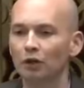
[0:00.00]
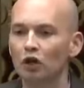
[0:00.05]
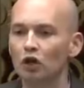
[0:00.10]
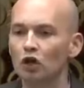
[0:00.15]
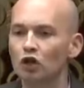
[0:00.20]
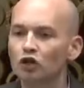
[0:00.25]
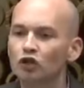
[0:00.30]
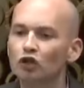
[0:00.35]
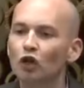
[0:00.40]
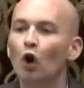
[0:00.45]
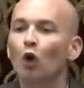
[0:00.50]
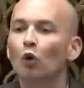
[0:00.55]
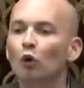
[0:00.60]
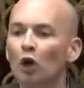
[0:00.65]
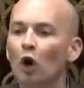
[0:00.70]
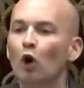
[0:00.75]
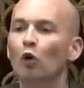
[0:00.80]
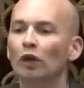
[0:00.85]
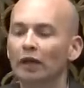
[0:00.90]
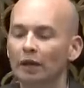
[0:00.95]
so
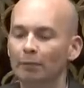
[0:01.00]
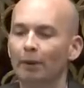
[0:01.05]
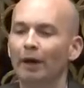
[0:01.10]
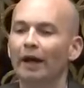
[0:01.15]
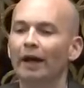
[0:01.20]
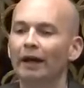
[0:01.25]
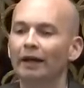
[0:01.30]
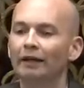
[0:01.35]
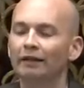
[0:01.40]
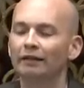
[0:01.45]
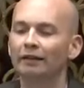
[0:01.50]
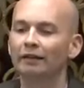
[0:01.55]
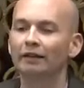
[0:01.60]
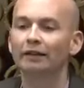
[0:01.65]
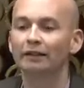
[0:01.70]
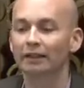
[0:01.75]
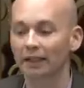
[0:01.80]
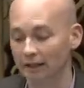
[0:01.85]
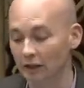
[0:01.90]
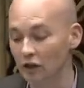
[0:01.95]
lowly paid
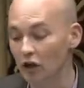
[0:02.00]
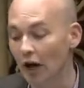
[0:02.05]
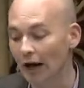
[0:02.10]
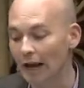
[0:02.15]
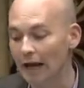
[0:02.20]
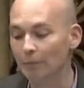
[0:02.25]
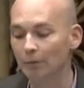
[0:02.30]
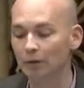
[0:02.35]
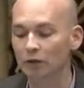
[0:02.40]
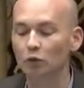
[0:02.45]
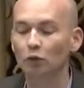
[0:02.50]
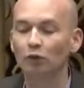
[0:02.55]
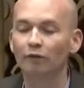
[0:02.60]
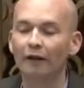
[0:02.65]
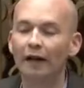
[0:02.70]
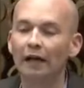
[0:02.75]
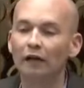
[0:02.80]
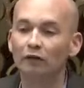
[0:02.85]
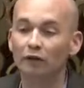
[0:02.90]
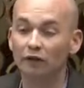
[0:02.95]
that they're not able to
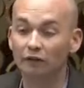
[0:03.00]
avail of it,